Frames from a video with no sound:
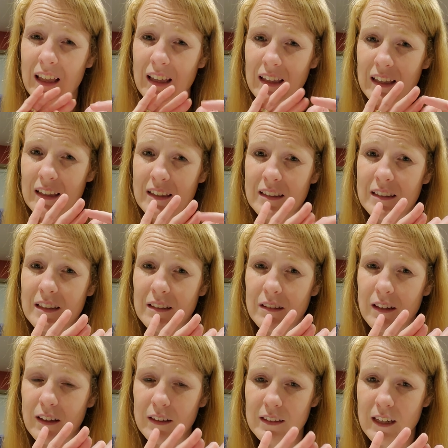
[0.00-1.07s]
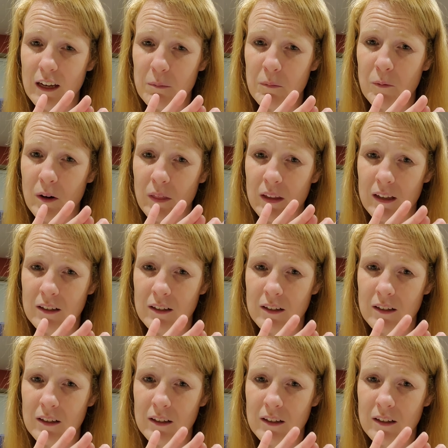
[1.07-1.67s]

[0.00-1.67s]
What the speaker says: is a time where the